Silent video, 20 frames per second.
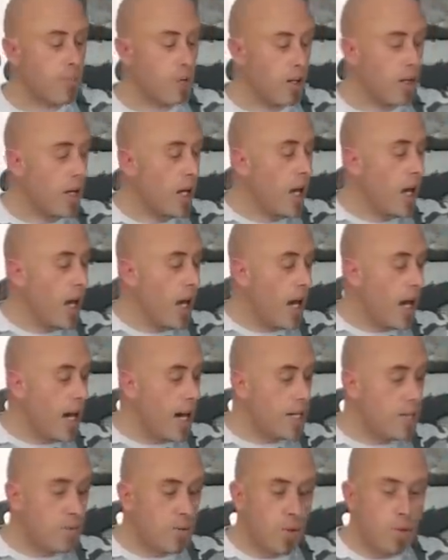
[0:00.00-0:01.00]
But
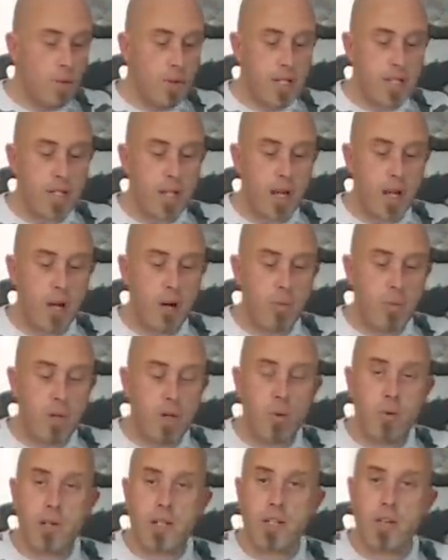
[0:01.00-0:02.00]
as we always know,
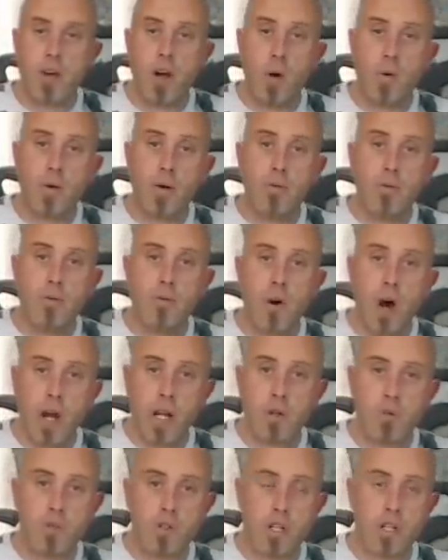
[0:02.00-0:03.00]
we always hold a
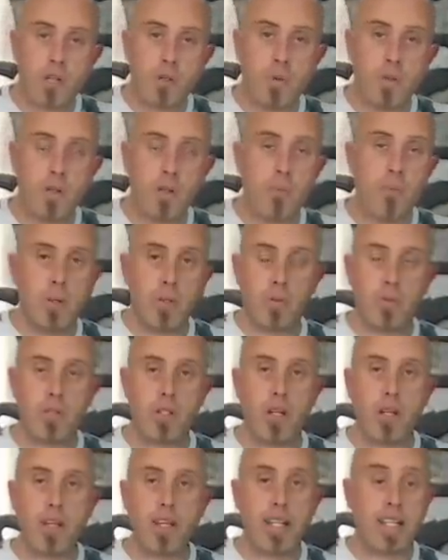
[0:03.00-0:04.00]
final judgment on
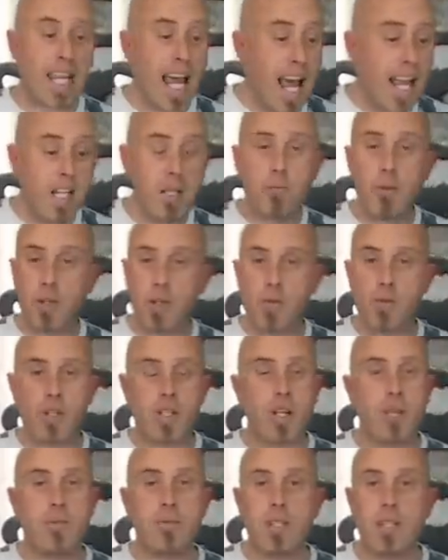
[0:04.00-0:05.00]
models like this, any model
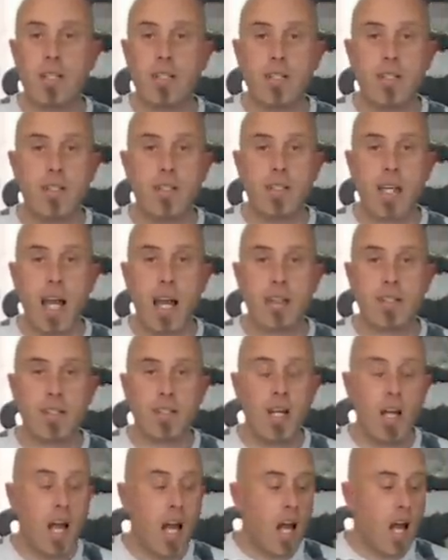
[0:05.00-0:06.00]
which comes here to the
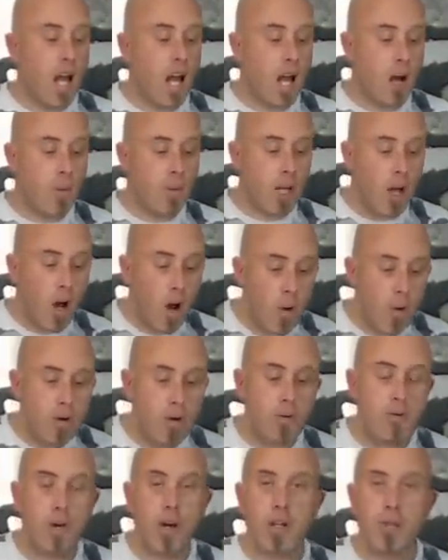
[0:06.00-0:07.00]
desk, and we hold
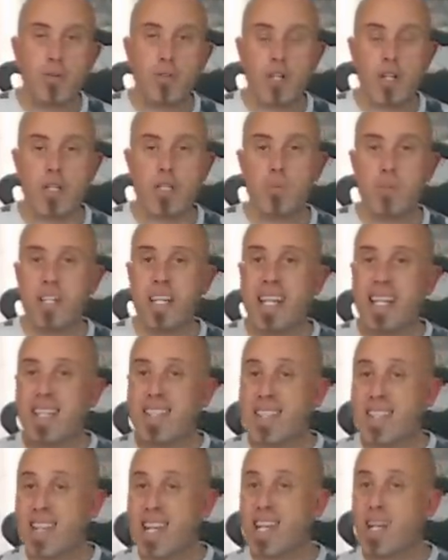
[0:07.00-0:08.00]
our final judgment
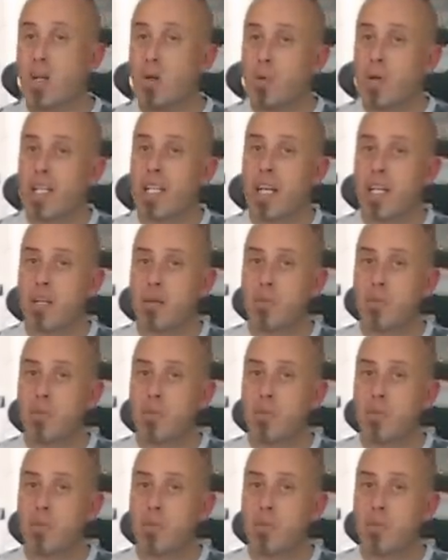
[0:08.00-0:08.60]
until we get the